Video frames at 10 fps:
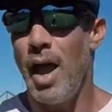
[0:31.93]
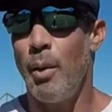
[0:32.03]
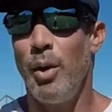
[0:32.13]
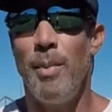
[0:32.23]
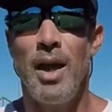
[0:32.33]

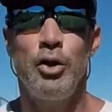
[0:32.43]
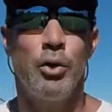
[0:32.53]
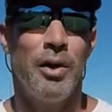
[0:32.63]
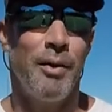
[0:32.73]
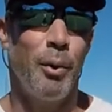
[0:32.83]
and we make
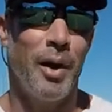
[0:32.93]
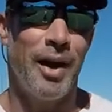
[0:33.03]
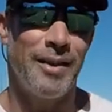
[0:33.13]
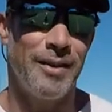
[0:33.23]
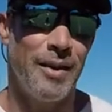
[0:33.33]
sure that everyone
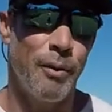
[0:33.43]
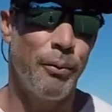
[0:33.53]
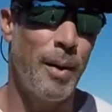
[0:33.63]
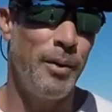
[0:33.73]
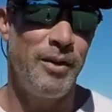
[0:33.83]
gets
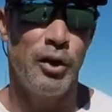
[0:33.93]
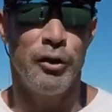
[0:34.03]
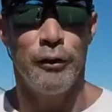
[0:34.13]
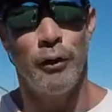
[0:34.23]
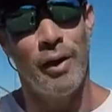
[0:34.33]
enough
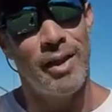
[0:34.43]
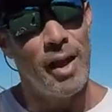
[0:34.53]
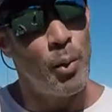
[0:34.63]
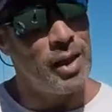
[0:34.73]
repetition so that they,